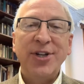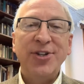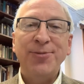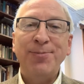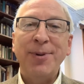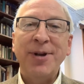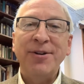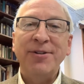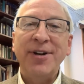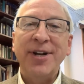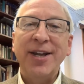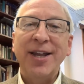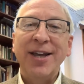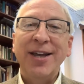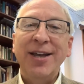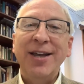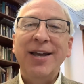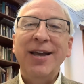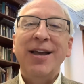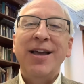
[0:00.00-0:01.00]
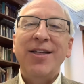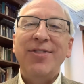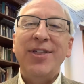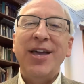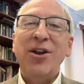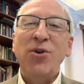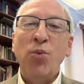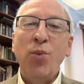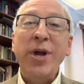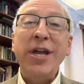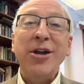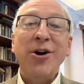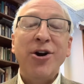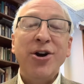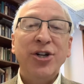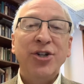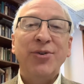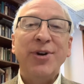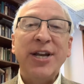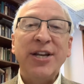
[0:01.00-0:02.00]
Spirit, then we
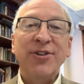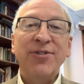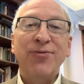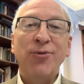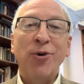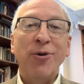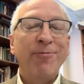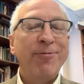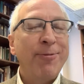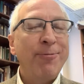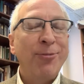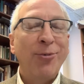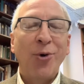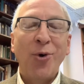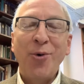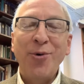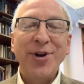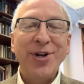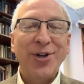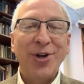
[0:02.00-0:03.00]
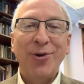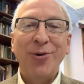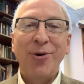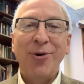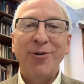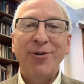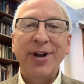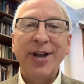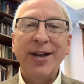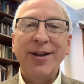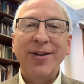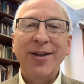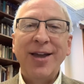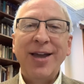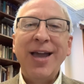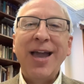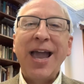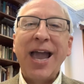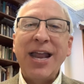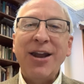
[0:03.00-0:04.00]
are transformed from glory to glory,
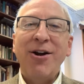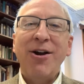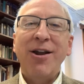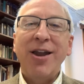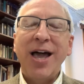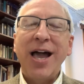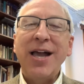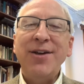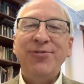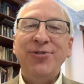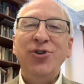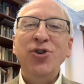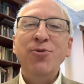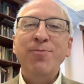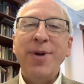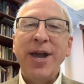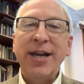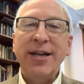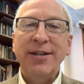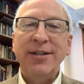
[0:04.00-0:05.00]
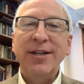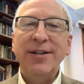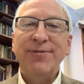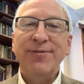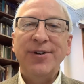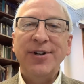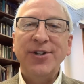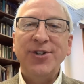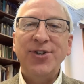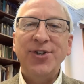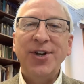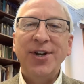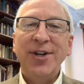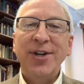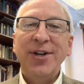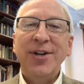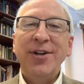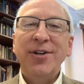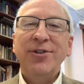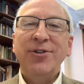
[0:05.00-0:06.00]
and our lives do make a difference
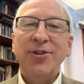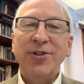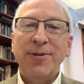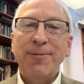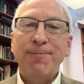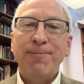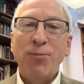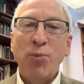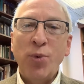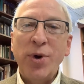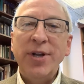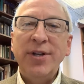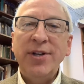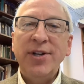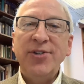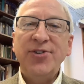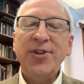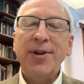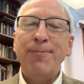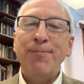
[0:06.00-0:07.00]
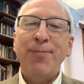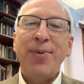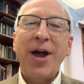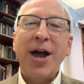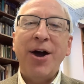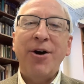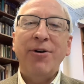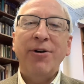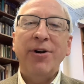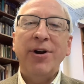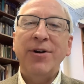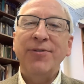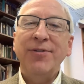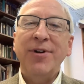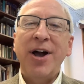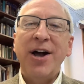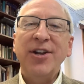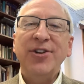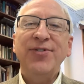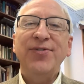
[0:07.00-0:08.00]
to the witness and power of
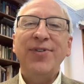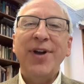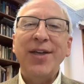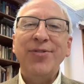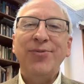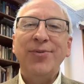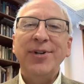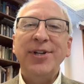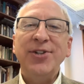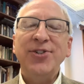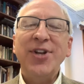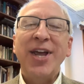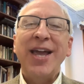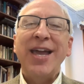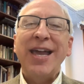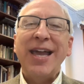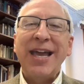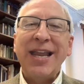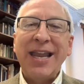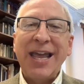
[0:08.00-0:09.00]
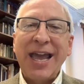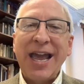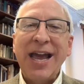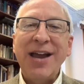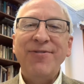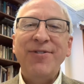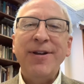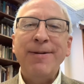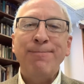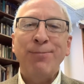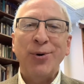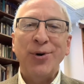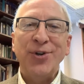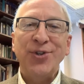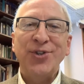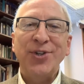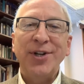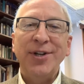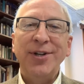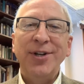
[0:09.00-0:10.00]
God's faithfulness in every
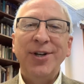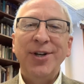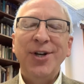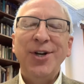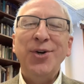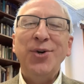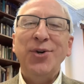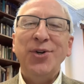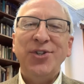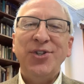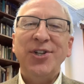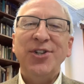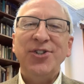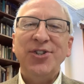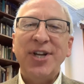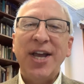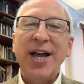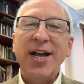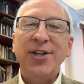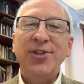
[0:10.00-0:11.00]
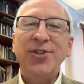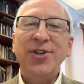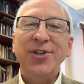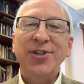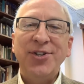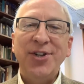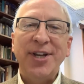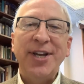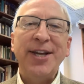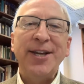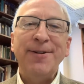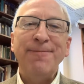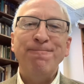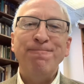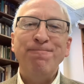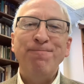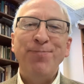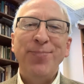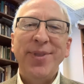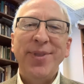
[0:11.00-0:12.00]
person who says yes to him.